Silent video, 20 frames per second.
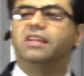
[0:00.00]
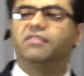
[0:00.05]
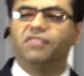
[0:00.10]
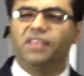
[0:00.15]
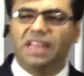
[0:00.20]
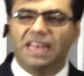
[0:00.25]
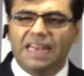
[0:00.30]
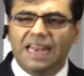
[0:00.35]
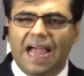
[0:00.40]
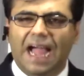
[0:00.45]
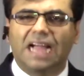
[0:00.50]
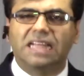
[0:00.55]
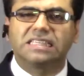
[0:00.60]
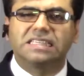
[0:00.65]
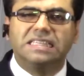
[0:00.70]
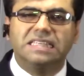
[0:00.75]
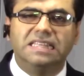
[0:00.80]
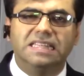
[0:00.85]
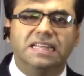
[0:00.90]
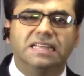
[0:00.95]
if he
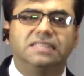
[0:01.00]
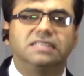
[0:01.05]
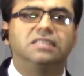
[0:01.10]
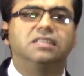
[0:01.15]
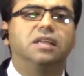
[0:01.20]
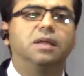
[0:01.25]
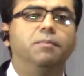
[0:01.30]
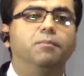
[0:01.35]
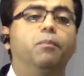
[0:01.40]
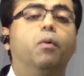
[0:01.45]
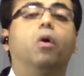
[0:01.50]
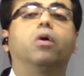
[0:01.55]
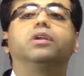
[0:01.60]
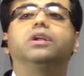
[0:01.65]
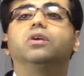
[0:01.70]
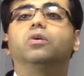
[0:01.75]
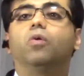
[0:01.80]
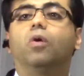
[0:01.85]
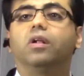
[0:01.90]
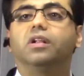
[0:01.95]
lacks this
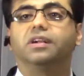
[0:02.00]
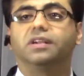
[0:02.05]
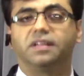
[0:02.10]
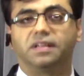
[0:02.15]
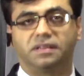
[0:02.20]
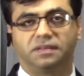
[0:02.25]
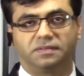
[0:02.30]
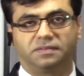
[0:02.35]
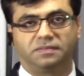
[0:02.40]
important quality.